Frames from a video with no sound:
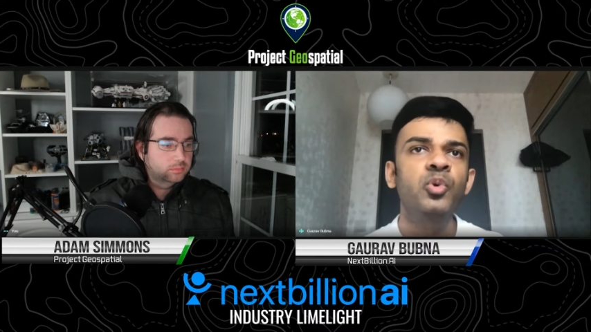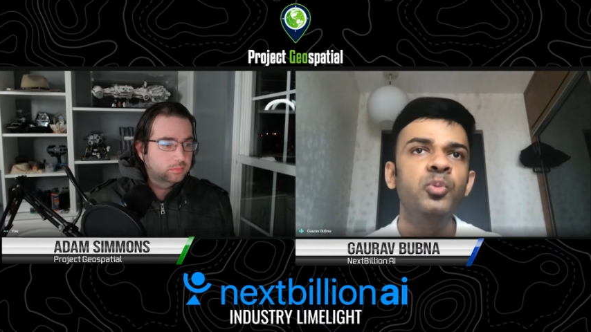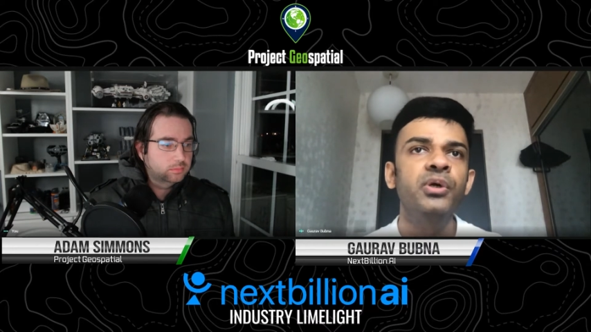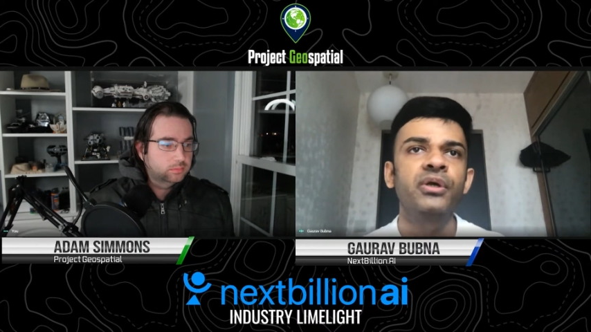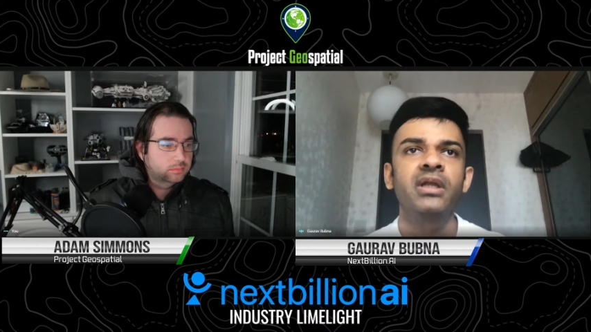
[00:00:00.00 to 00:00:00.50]

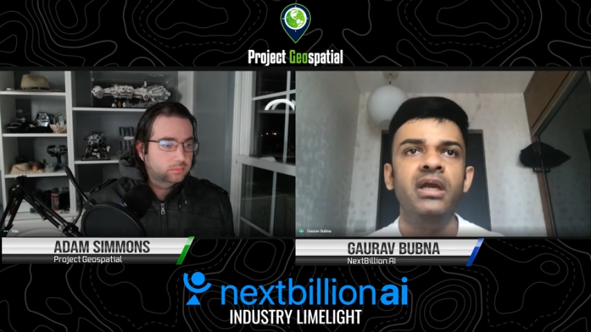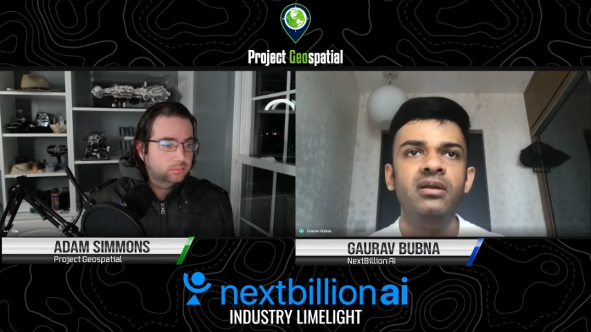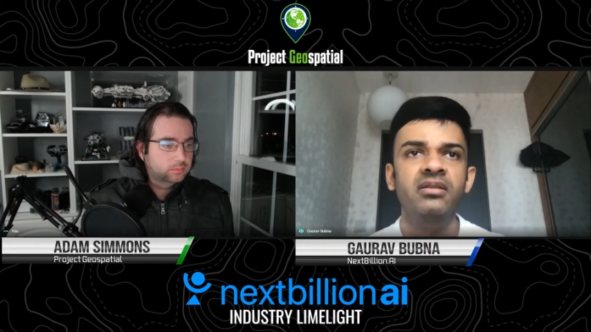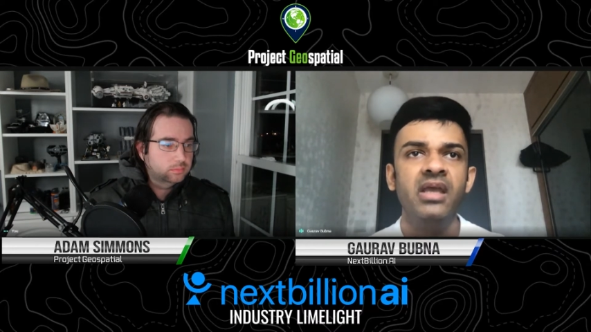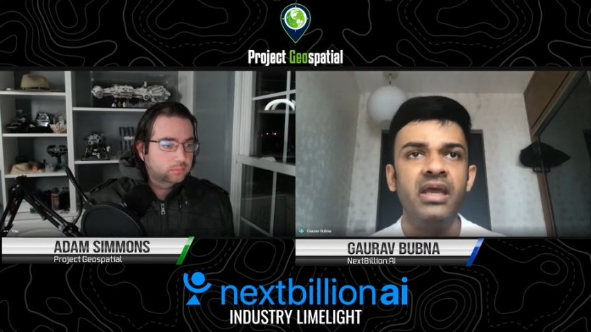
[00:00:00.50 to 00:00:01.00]
Speaker 1: uber that
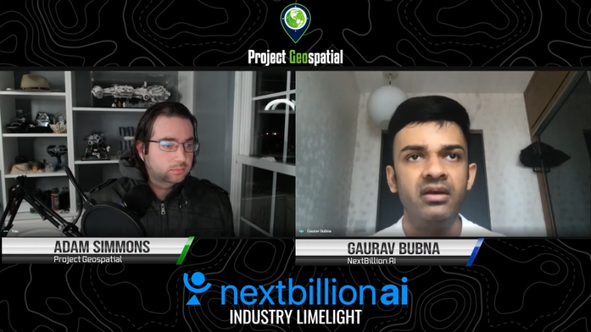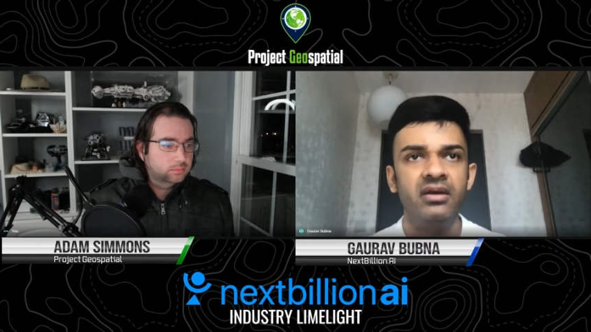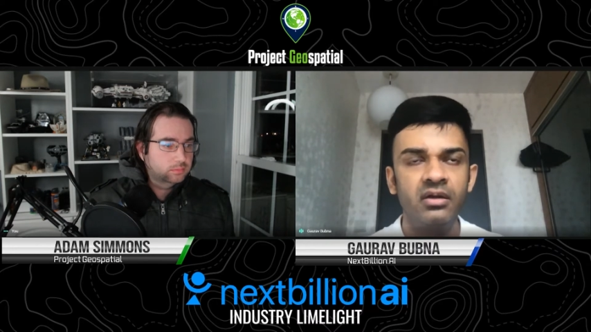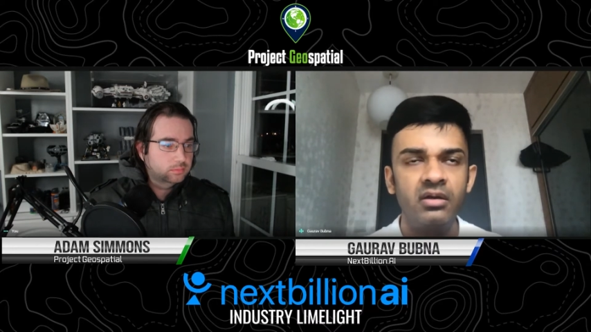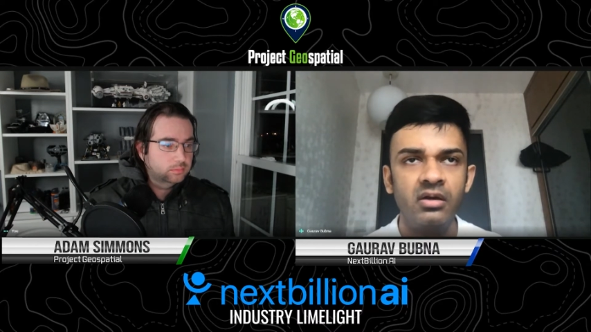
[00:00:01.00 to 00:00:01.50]
their
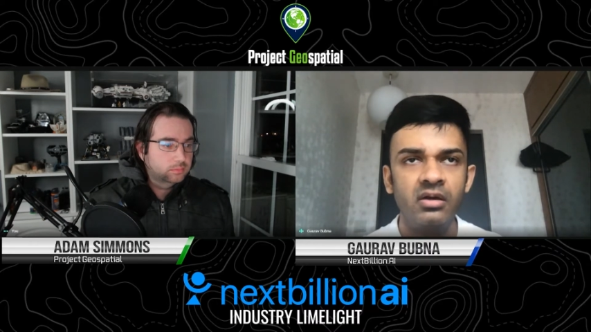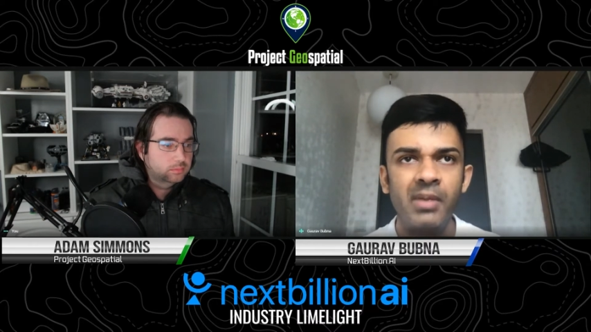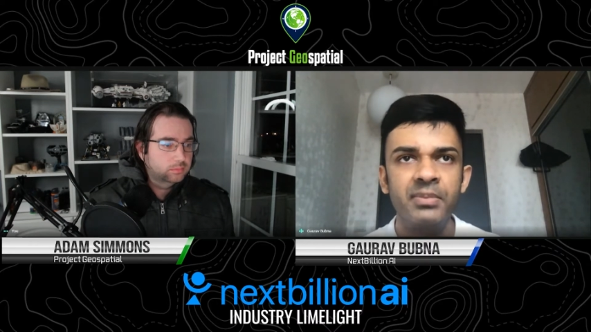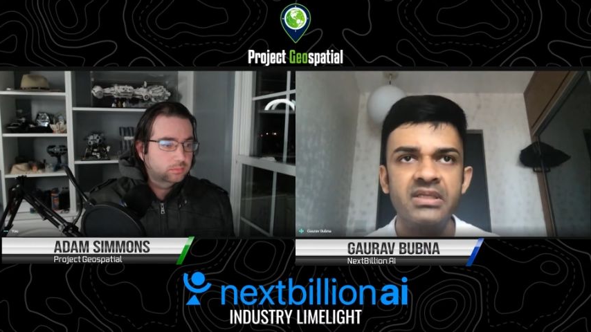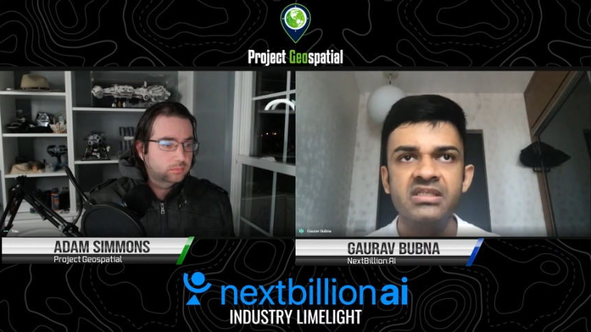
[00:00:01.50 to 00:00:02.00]
internal
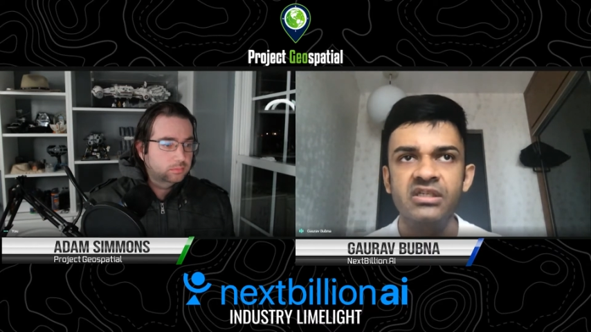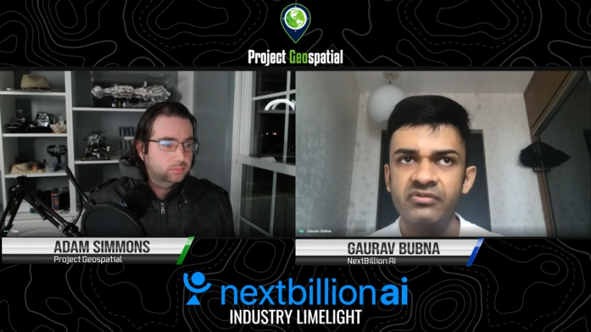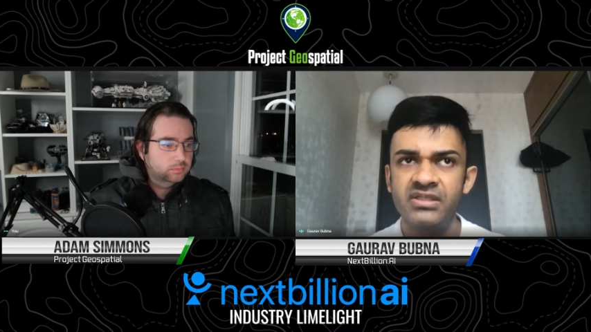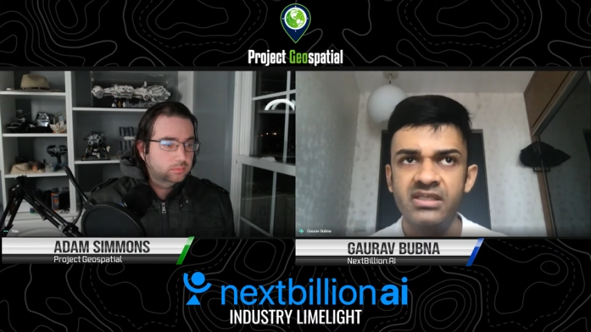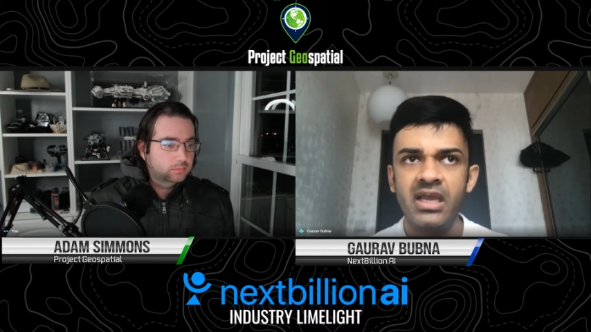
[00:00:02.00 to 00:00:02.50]
mapping
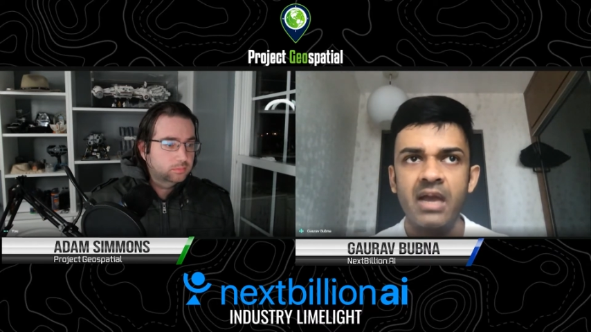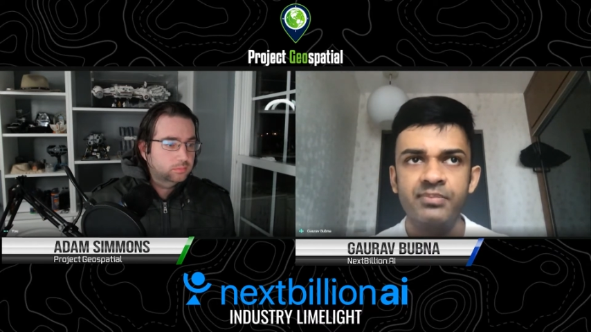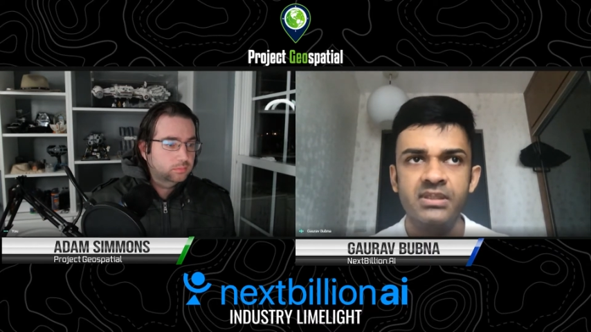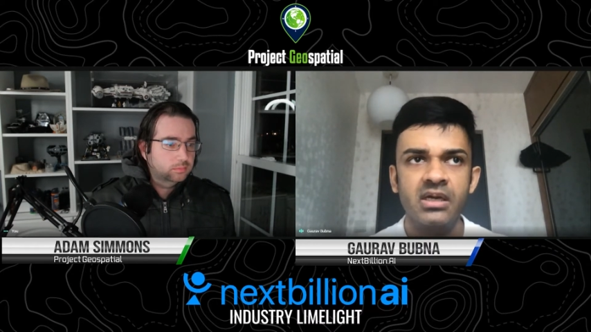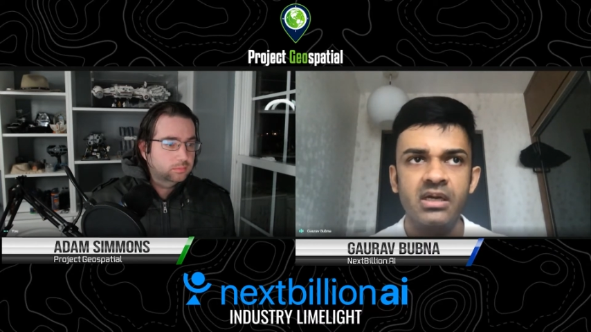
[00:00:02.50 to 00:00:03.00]
service
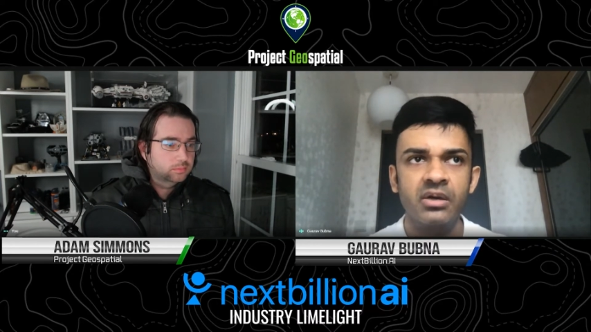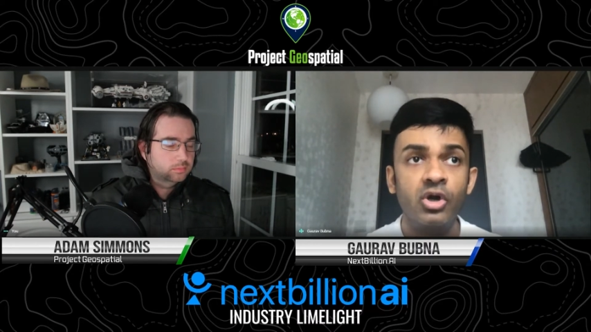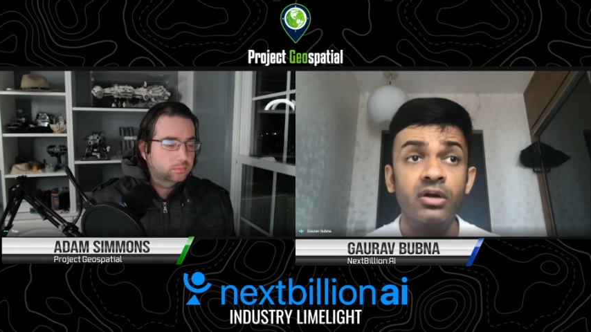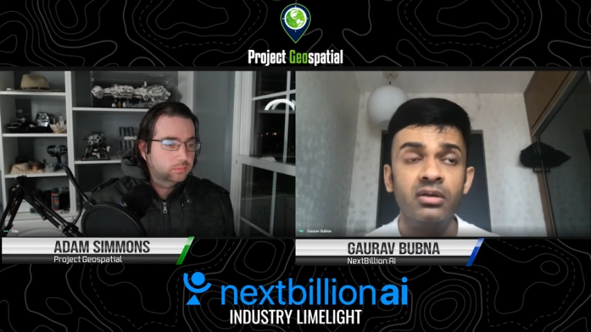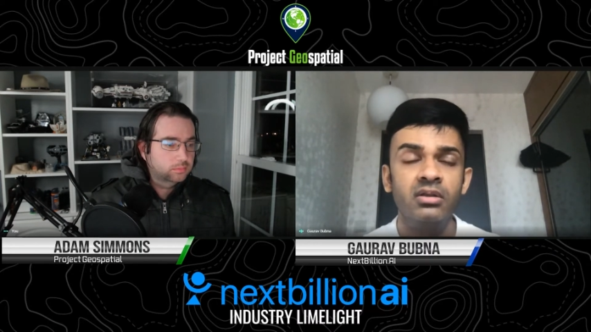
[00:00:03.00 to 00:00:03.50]
caps out
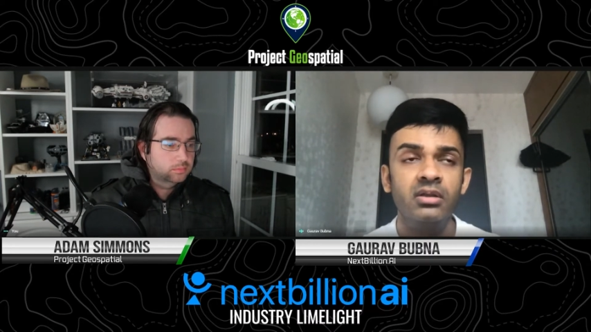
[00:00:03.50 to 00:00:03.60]
or